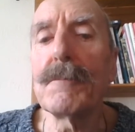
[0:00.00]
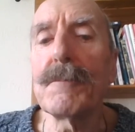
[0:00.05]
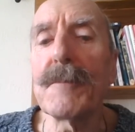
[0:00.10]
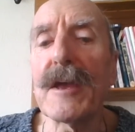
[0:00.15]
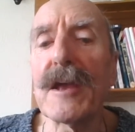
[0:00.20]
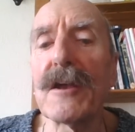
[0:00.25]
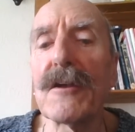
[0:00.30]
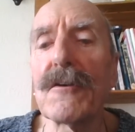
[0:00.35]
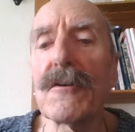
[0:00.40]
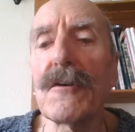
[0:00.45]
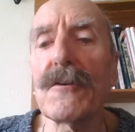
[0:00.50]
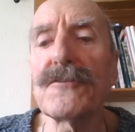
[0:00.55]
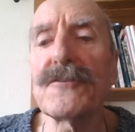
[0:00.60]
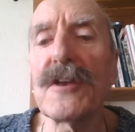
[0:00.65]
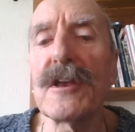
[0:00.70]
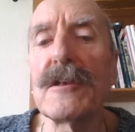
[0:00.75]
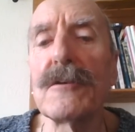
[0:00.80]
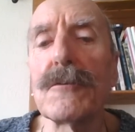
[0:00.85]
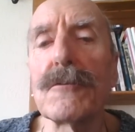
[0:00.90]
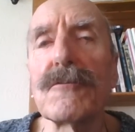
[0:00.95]
because
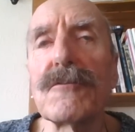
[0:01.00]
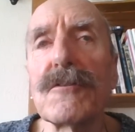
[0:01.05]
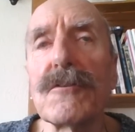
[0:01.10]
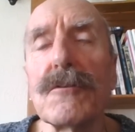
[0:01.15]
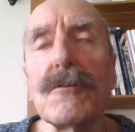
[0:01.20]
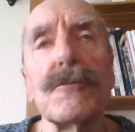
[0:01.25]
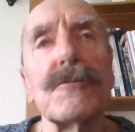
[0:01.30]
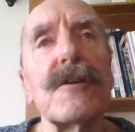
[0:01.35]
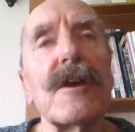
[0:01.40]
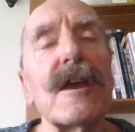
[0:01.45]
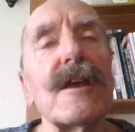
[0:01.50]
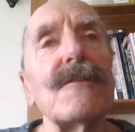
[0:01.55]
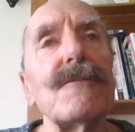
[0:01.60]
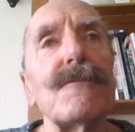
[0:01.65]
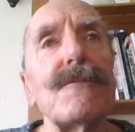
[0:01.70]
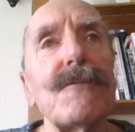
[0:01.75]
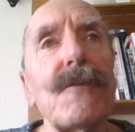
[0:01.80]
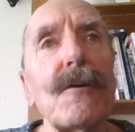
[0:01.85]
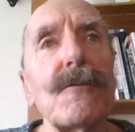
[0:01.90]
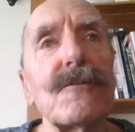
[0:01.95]
it looked good in
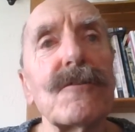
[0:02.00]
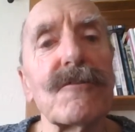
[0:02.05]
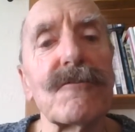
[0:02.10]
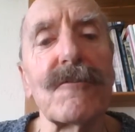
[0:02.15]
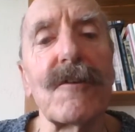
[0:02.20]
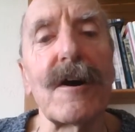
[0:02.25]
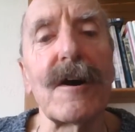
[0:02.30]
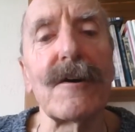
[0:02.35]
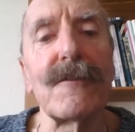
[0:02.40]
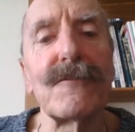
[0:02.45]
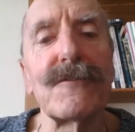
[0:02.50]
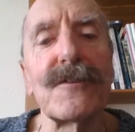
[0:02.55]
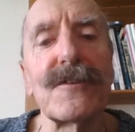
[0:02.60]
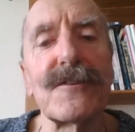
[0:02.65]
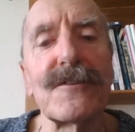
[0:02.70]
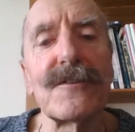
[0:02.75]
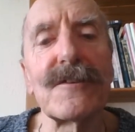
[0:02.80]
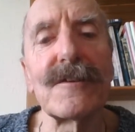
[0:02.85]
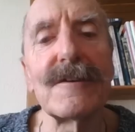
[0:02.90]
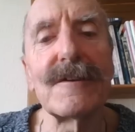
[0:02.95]

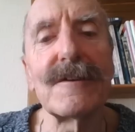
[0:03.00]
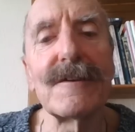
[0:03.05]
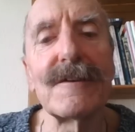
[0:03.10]
photographs.